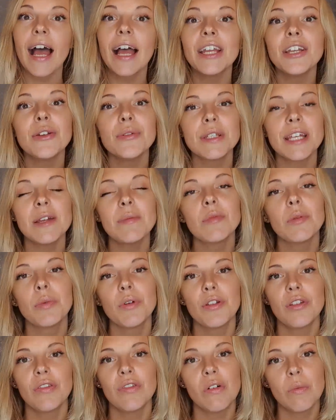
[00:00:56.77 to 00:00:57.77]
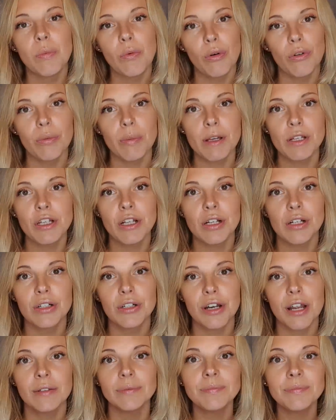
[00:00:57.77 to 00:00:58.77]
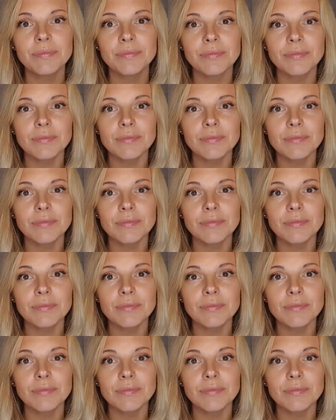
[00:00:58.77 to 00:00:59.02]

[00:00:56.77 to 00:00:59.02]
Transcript: I use hypnobirthing for both my children,